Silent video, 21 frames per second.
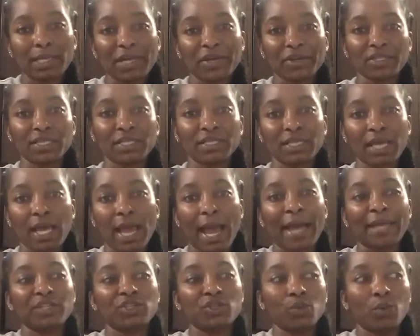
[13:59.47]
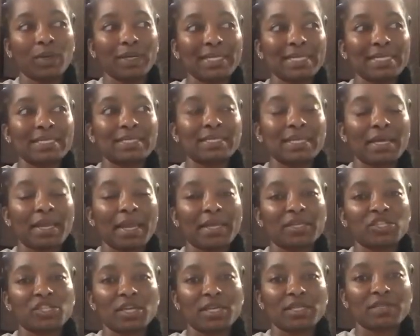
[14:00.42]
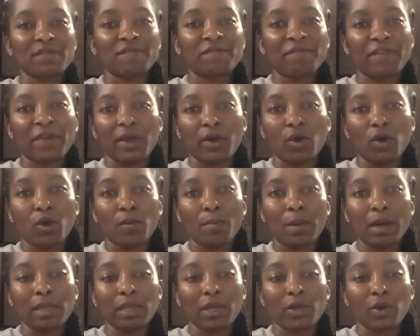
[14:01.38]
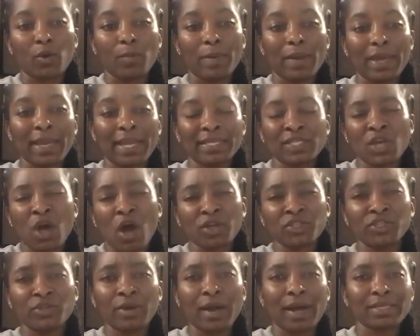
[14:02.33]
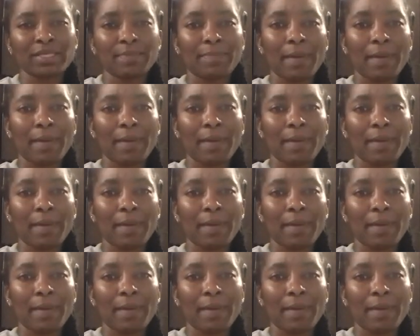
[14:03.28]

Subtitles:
later today, I do wanna sit and just film a little bit and talk to you guys